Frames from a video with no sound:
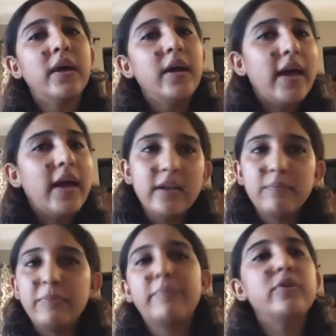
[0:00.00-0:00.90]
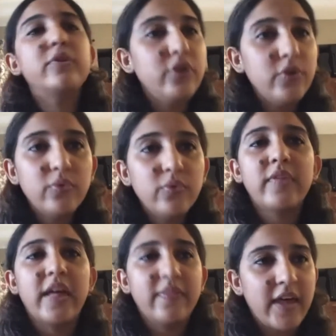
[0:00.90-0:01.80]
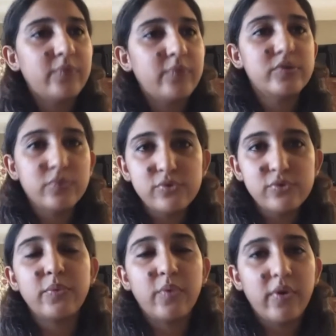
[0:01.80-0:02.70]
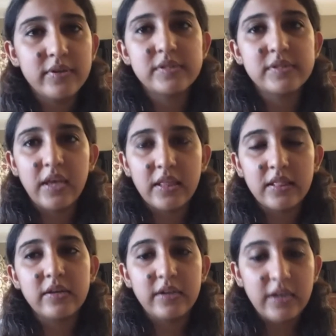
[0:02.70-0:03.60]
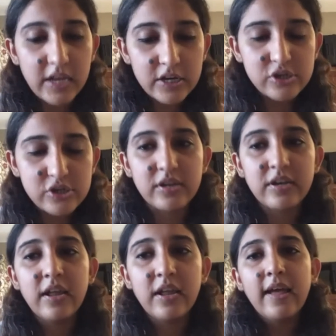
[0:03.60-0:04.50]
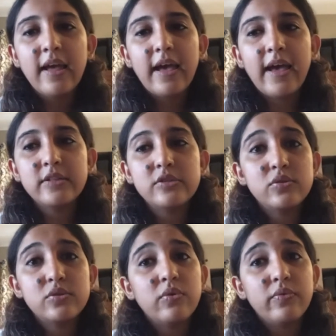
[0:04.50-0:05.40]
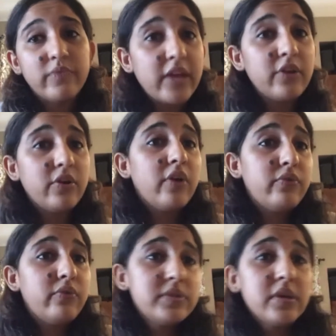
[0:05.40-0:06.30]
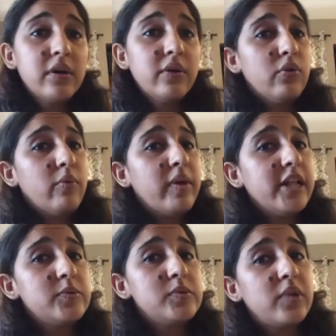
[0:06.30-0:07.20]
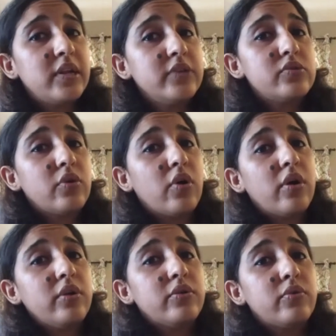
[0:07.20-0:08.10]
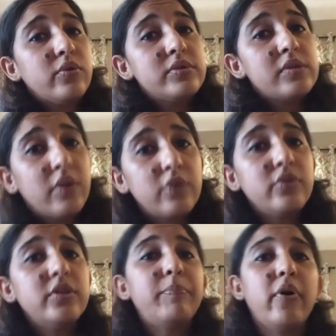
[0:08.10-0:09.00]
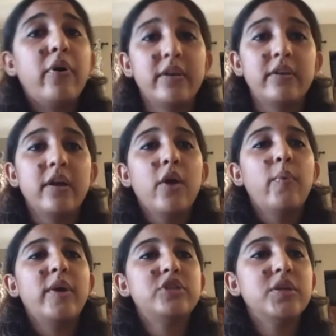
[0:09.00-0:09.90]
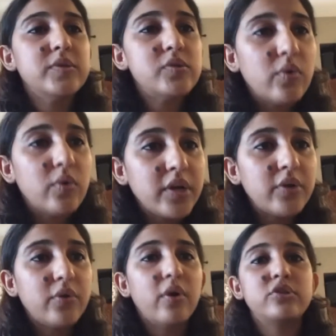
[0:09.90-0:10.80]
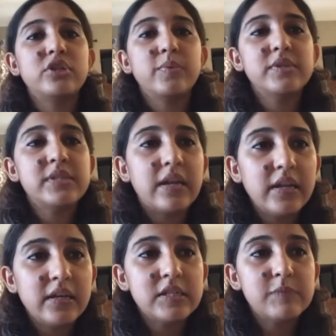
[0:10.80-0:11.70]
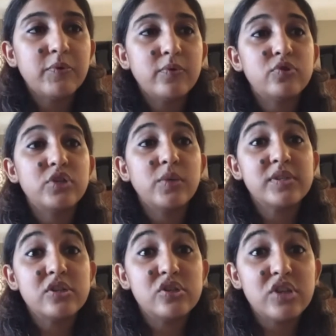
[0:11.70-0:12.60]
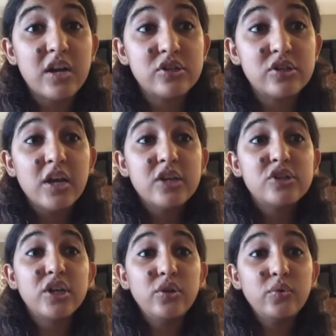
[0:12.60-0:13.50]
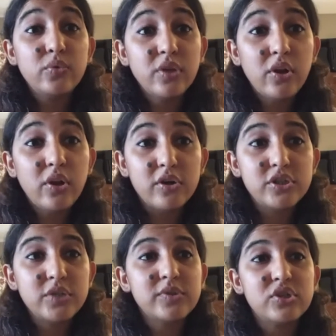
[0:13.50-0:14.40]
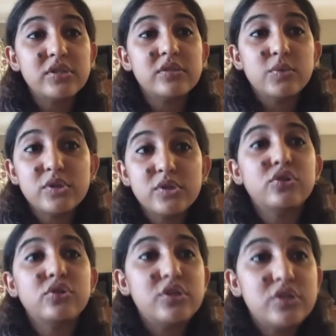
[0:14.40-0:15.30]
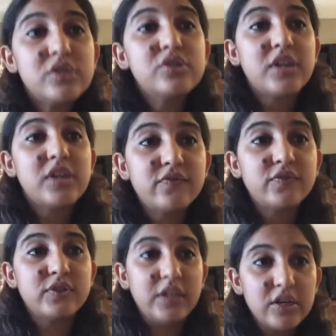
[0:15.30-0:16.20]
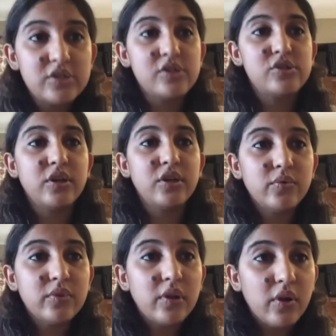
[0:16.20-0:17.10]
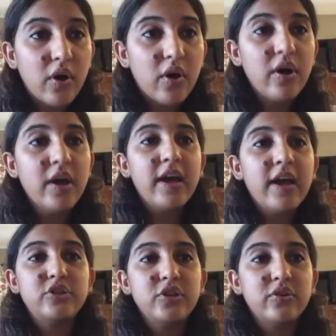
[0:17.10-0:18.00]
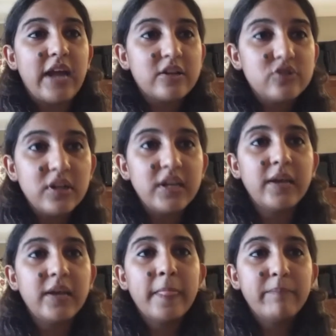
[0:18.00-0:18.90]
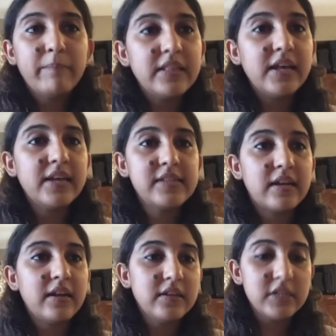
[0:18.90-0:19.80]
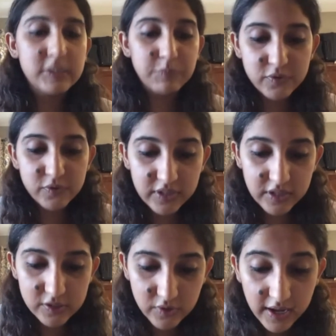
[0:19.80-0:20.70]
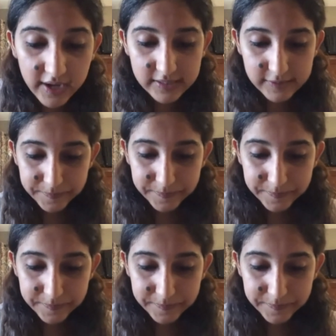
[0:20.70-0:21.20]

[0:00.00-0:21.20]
And people knew that that was who she was in the nation. And so then God rose her. No one else was willing. So God rose her to the point where she was holding court. She was settling disputes. She was a judge. She knew the law. She was a judicial judge for the nation. She knew the law. And she could actually be there settling disputes for the Israelites.